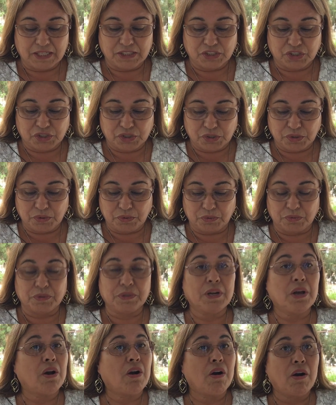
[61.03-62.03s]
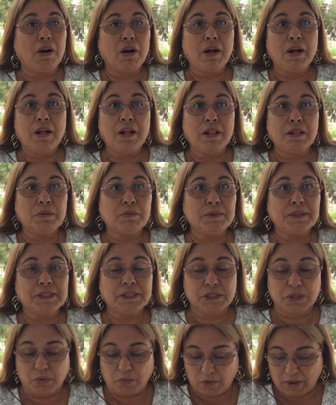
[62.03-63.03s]
Soon all
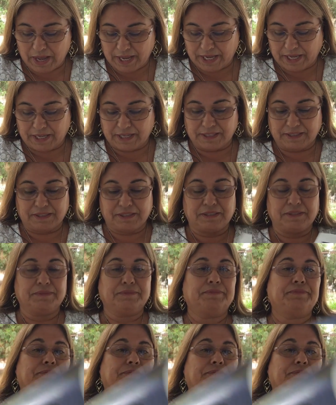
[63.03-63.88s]
was quiet.